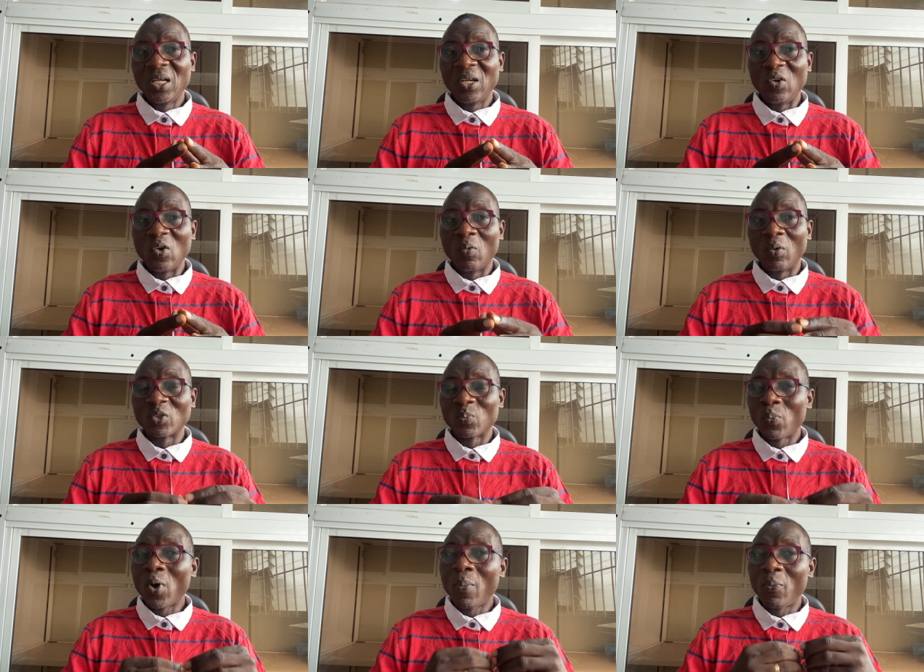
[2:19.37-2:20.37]
you know, was
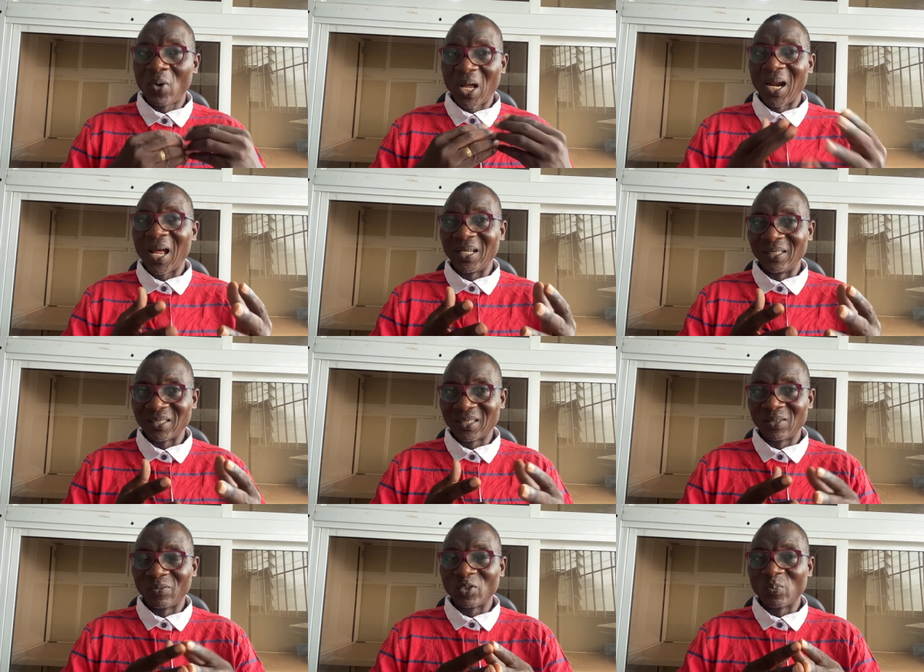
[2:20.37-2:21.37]
popularized,
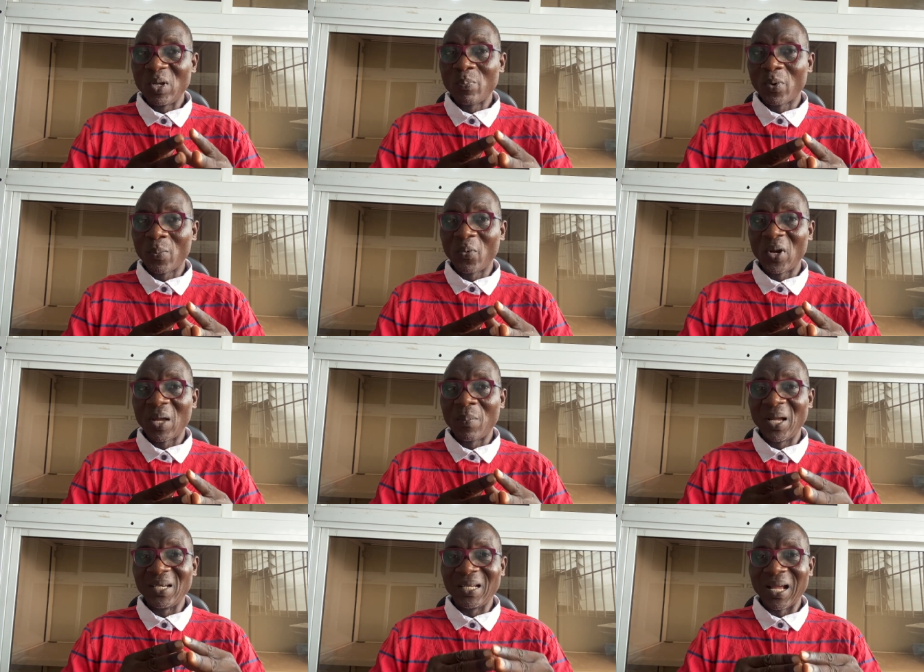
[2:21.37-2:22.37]
was made popular
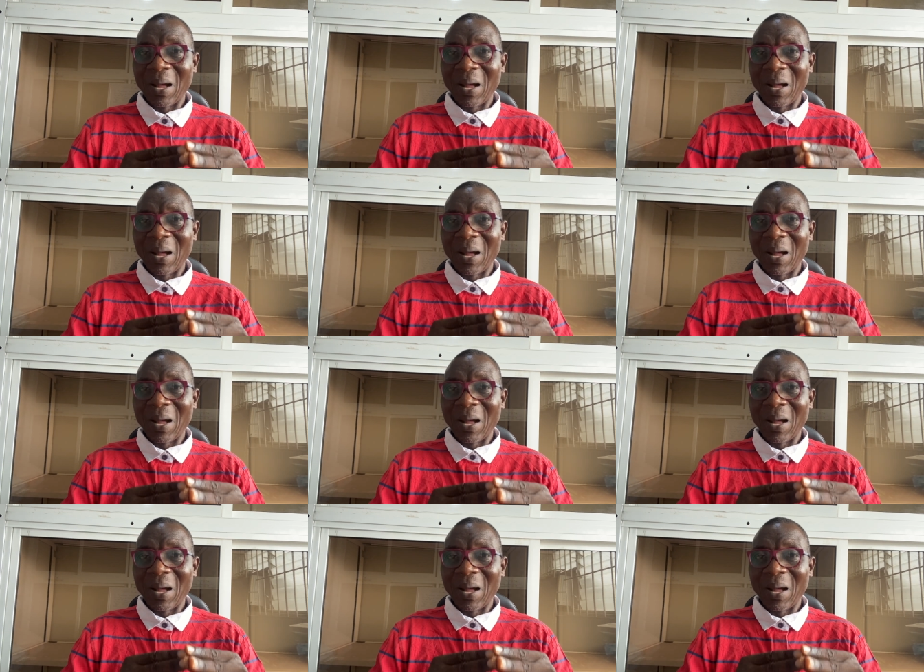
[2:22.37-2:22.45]
by the